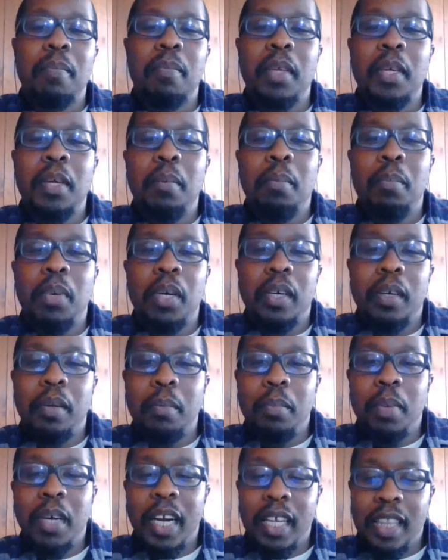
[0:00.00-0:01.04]

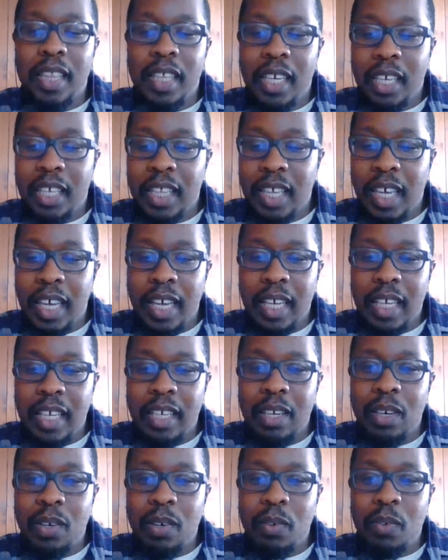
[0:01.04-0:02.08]
But I think
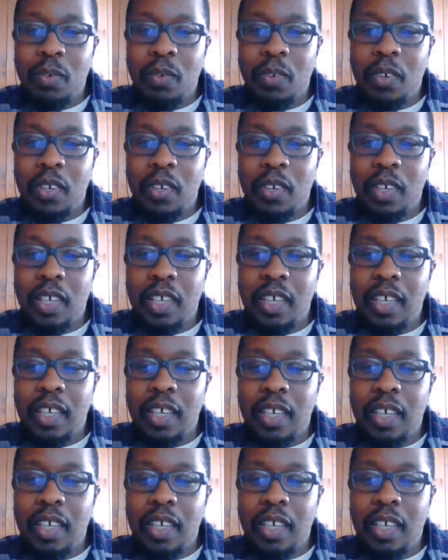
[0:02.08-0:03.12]
that
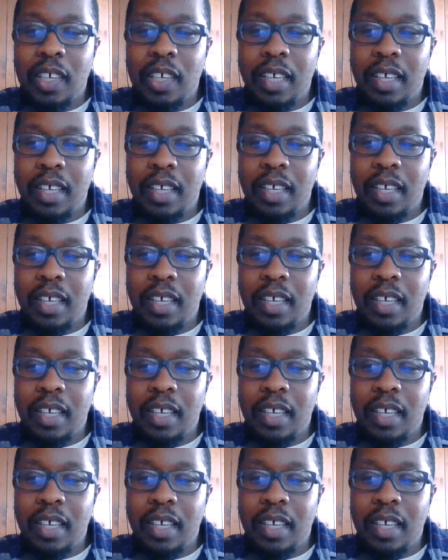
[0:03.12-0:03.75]
uh,